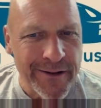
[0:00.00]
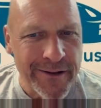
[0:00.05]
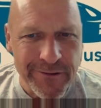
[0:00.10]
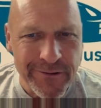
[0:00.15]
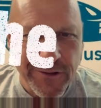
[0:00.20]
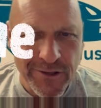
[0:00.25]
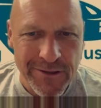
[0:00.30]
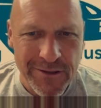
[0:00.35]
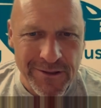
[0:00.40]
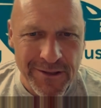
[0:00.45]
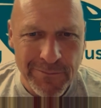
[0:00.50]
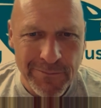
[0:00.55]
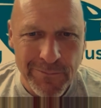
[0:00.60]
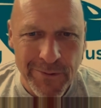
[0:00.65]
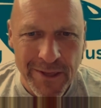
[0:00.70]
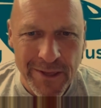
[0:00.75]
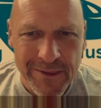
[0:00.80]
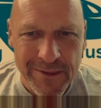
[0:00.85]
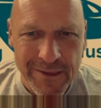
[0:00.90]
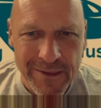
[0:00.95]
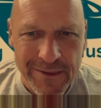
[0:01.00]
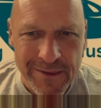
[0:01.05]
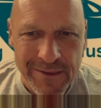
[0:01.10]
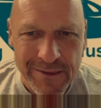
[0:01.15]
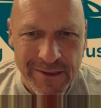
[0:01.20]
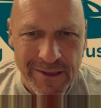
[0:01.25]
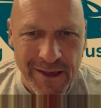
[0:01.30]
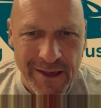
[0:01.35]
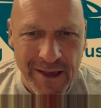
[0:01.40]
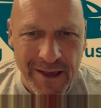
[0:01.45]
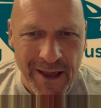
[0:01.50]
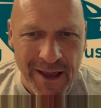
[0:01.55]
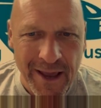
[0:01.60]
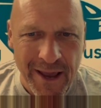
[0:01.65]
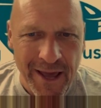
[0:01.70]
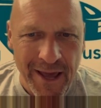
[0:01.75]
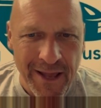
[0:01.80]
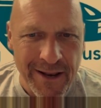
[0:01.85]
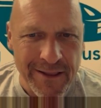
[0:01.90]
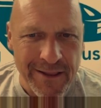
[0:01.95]
just in business,
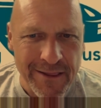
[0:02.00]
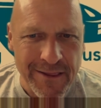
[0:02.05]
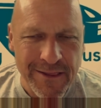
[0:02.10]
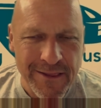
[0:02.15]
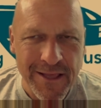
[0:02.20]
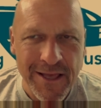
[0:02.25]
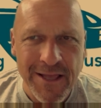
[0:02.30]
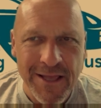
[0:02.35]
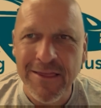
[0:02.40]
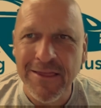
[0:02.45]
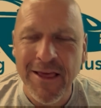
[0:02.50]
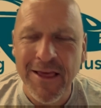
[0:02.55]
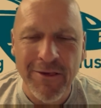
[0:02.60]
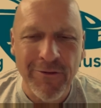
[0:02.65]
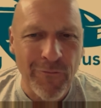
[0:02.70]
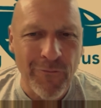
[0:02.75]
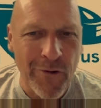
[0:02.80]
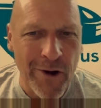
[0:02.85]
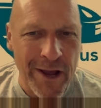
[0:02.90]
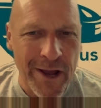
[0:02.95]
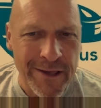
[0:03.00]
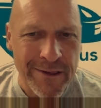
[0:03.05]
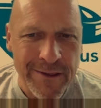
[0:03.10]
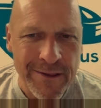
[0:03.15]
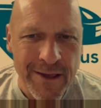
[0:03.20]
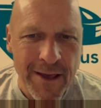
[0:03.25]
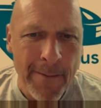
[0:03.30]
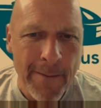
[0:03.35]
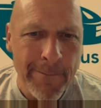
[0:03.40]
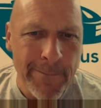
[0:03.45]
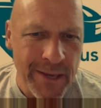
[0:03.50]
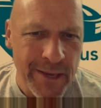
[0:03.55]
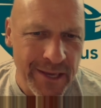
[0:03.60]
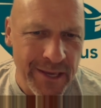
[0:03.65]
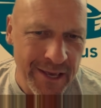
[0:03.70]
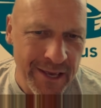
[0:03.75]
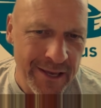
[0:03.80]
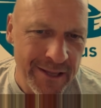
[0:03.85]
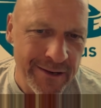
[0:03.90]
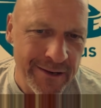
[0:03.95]
and it's this phrase:
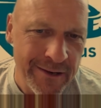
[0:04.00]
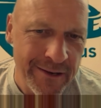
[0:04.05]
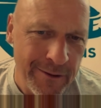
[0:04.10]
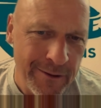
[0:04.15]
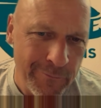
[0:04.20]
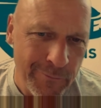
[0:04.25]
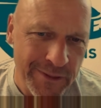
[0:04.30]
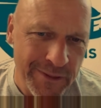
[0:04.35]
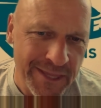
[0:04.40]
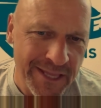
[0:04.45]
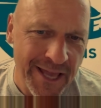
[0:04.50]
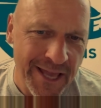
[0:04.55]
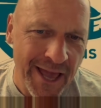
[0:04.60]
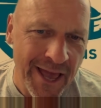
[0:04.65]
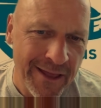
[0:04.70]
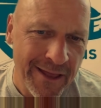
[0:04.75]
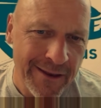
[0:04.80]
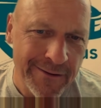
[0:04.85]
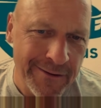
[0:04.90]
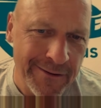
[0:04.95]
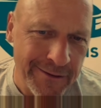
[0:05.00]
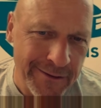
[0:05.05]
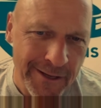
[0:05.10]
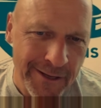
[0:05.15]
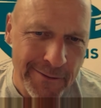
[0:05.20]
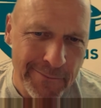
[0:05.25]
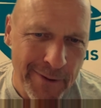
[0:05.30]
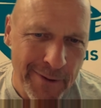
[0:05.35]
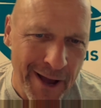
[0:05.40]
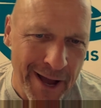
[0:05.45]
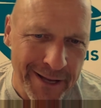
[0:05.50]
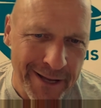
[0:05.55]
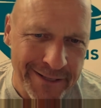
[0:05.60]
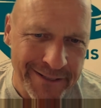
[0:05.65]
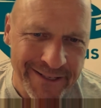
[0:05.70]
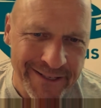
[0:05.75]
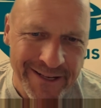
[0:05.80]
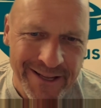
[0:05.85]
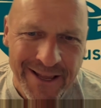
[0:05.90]
begin with the end in mind.